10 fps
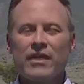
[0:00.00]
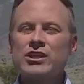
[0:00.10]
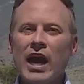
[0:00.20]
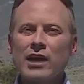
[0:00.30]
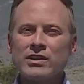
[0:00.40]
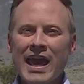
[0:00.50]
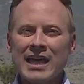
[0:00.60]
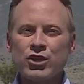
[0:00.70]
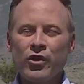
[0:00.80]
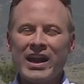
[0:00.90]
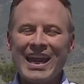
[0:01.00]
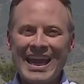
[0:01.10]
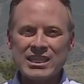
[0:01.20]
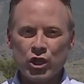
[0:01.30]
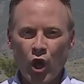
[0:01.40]
The child tax credit
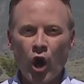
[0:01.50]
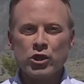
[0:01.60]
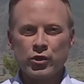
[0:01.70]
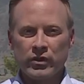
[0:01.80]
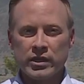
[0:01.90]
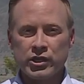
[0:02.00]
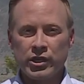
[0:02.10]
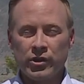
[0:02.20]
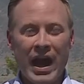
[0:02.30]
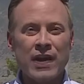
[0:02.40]
is larger this year,